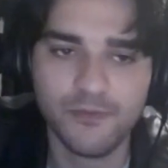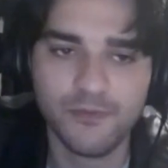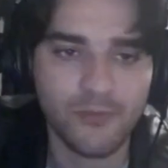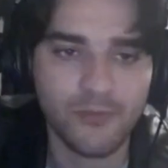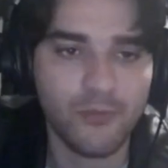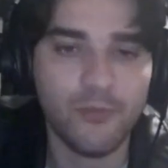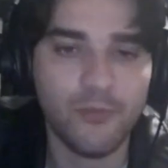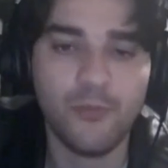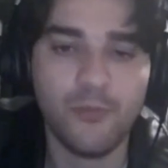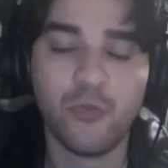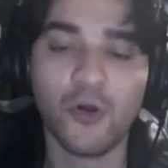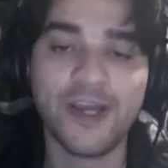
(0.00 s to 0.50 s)

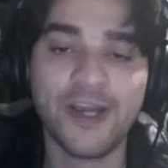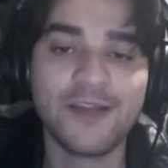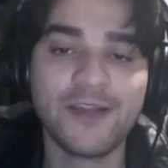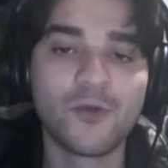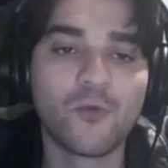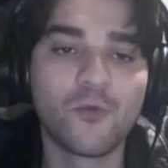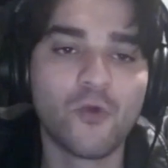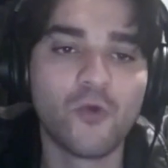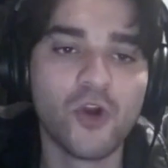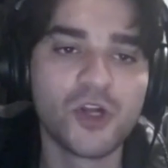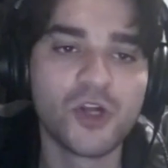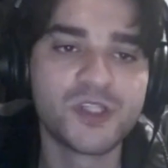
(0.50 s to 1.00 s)
Bring the
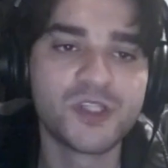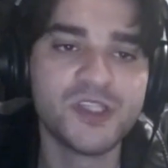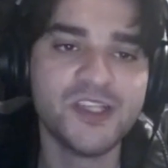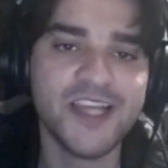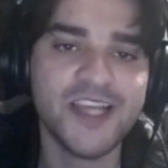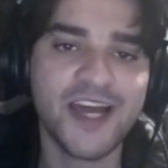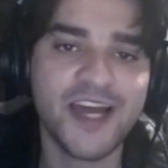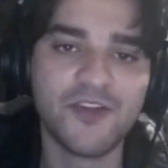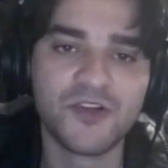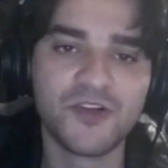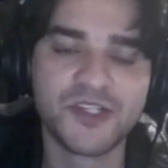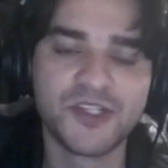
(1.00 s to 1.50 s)
rook to the
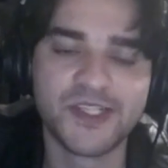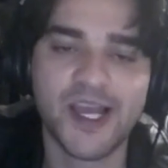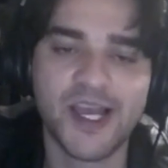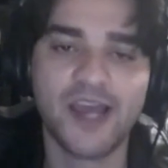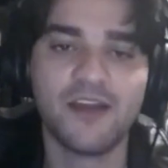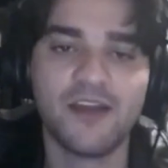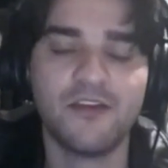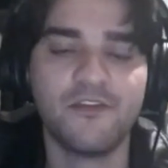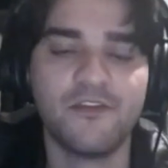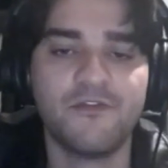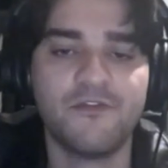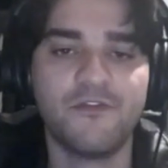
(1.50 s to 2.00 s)
other side
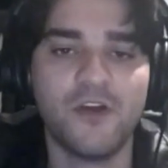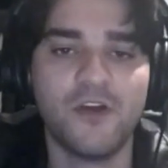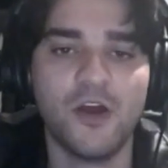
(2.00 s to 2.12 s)
of